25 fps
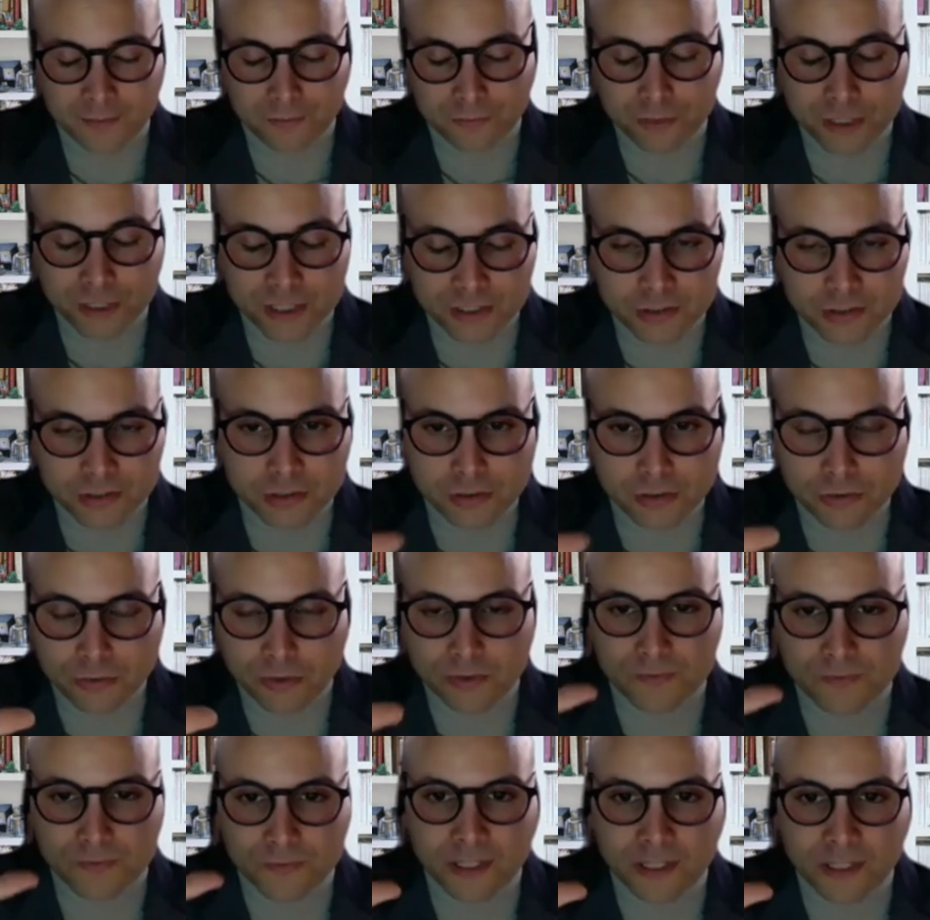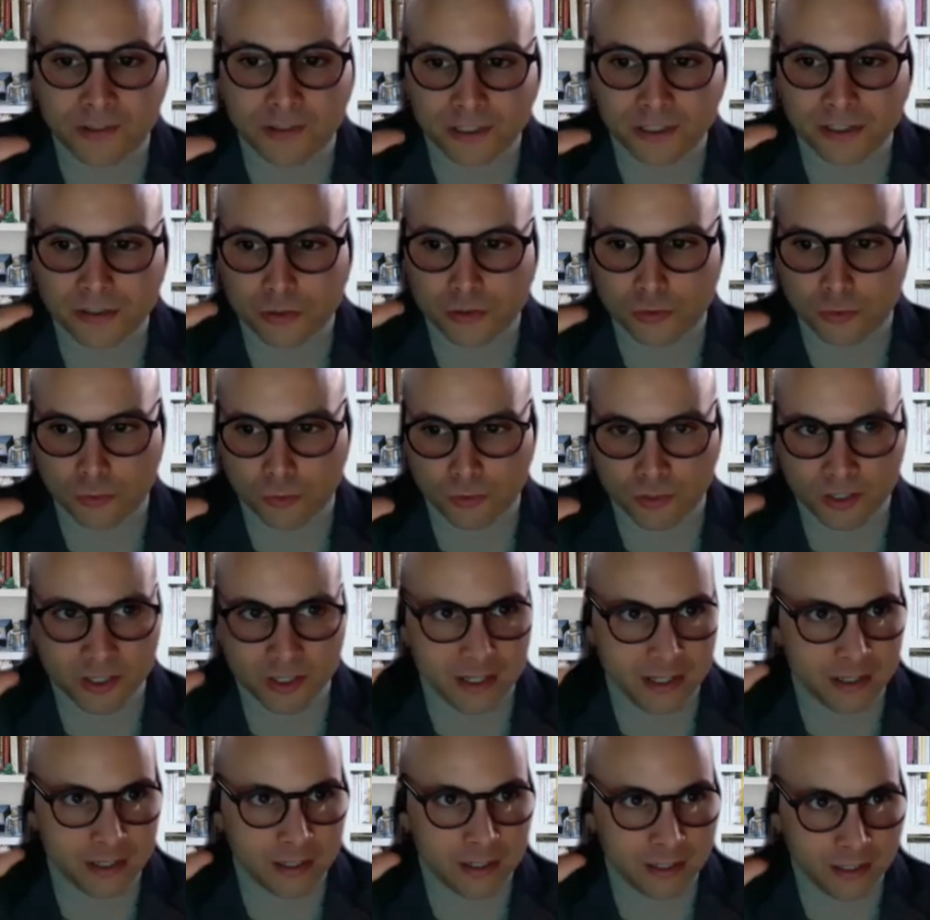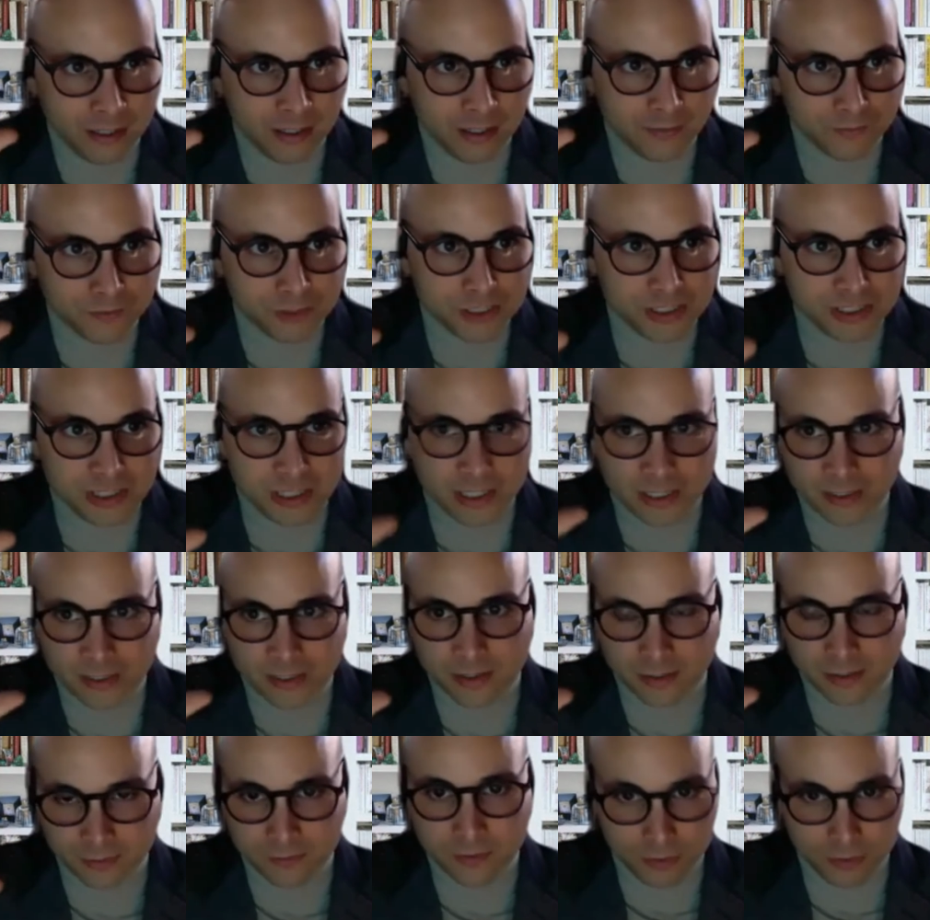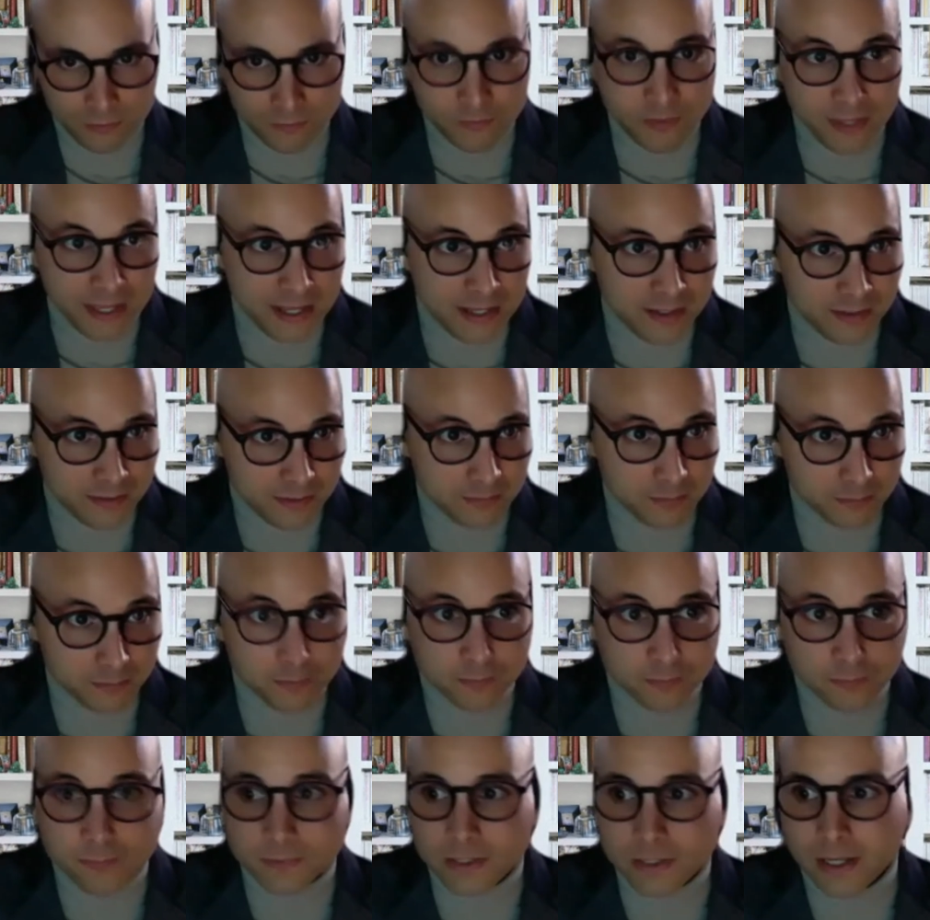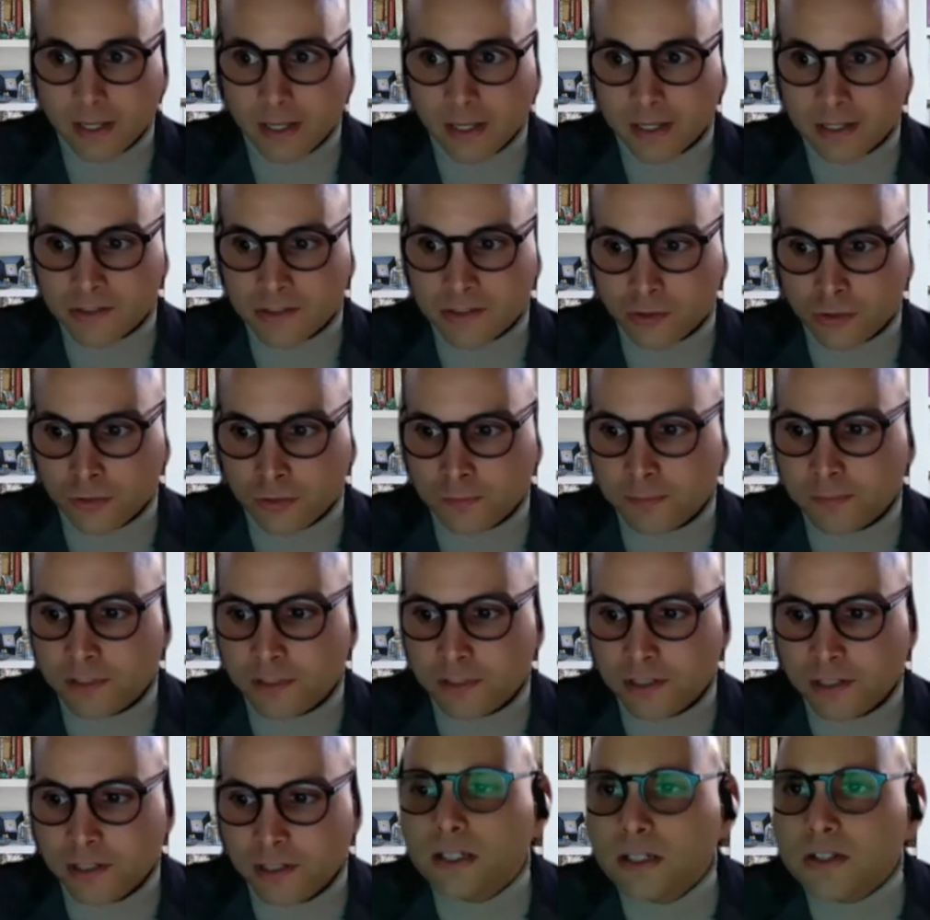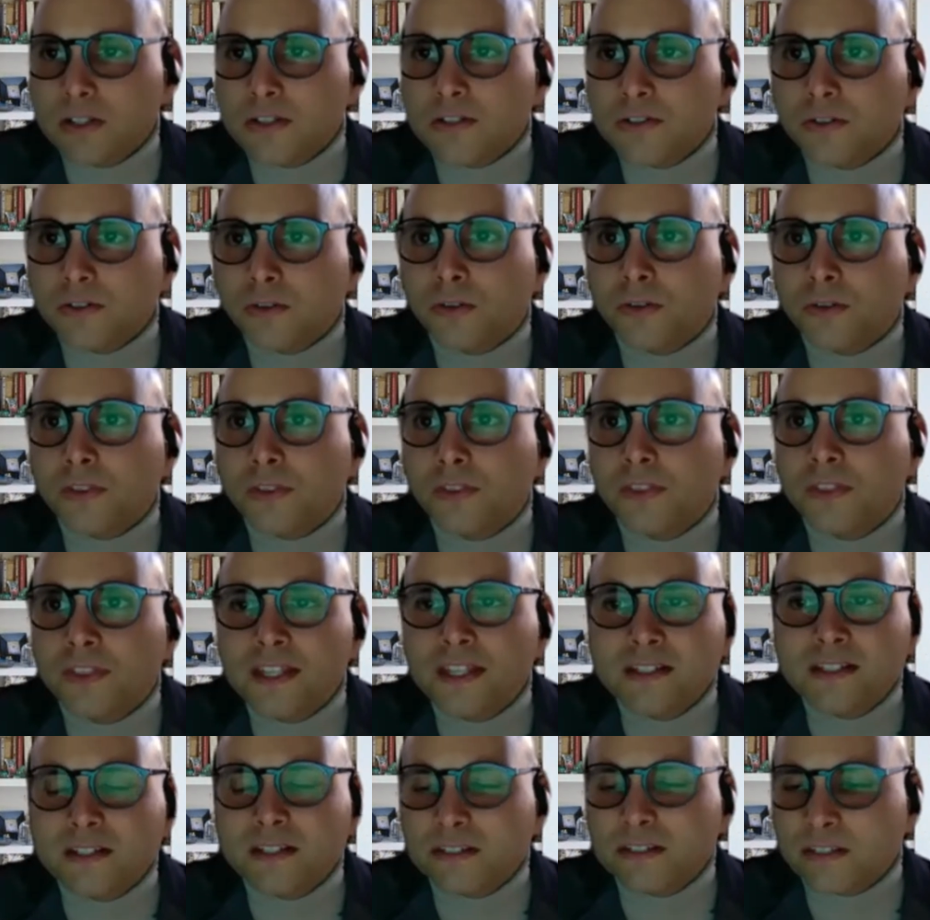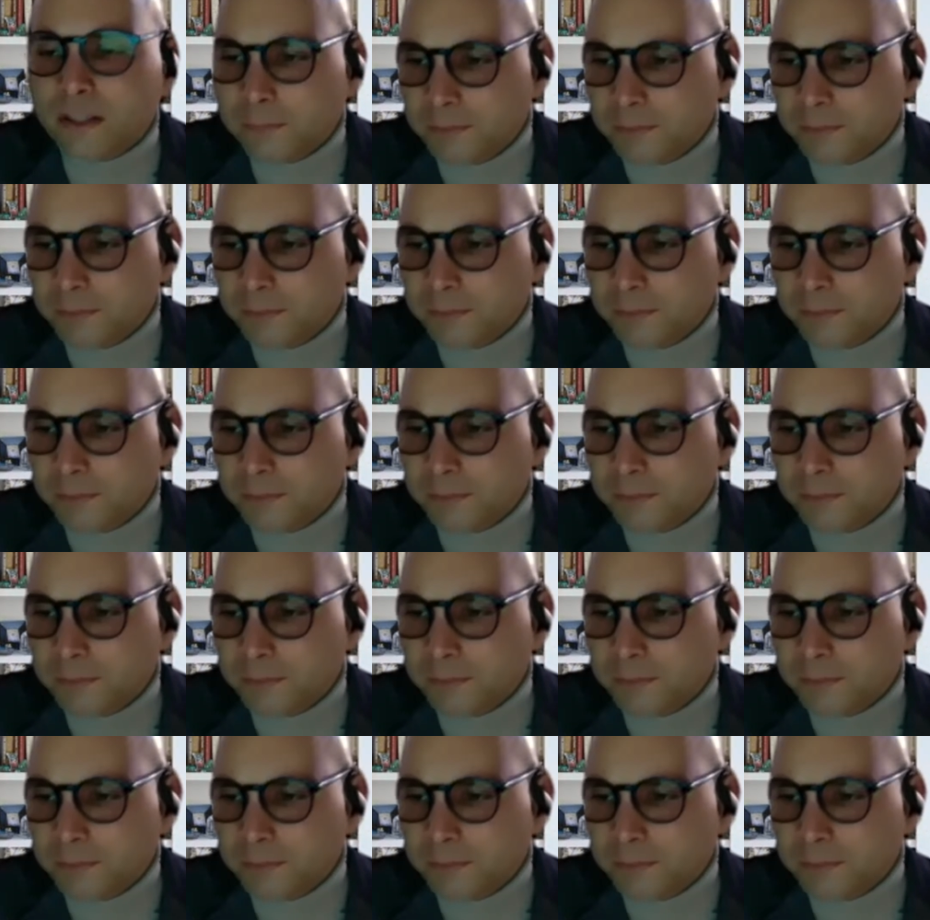read to you a very short vignette of that excerpt? So this is